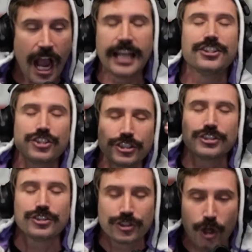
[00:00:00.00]
I
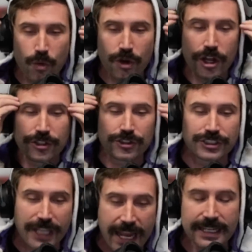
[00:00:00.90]
just don't
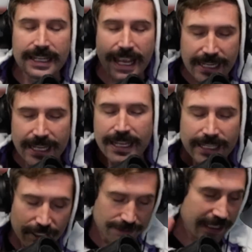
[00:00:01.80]
understand it. And
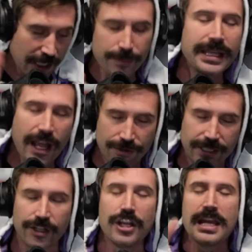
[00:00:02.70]
here, hear me out
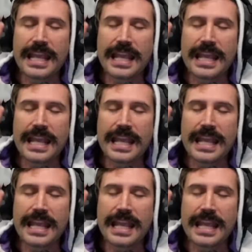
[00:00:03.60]
here.